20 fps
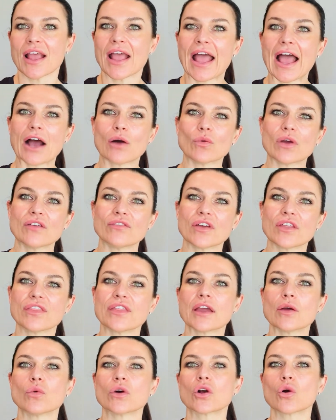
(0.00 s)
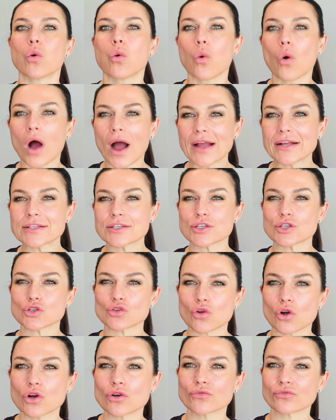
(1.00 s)
However, there were quite
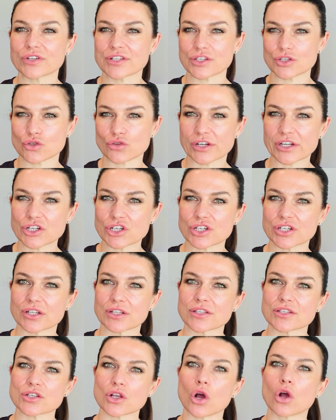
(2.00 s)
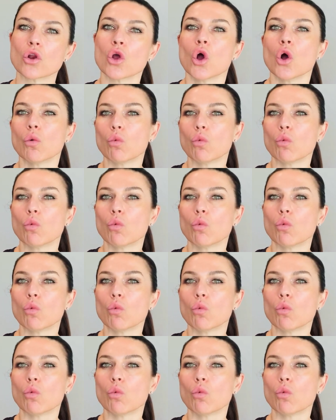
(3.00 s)
strong restrictions on